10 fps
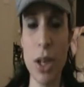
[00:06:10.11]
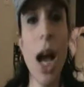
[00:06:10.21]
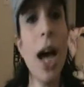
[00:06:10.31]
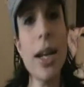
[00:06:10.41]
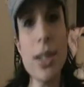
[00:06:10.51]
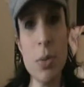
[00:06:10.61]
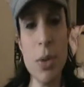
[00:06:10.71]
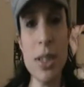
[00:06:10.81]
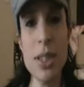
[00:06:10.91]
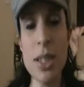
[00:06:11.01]
And I don't
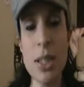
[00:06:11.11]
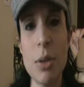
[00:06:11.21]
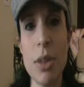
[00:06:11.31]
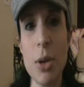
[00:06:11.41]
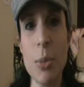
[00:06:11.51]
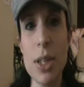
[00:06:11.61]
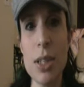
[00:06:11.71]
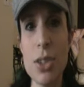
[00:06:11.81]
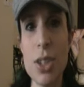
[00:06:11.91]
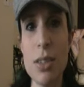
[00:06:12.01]
want to deal with her
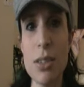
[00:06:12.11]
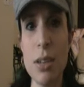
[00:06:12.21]
because she's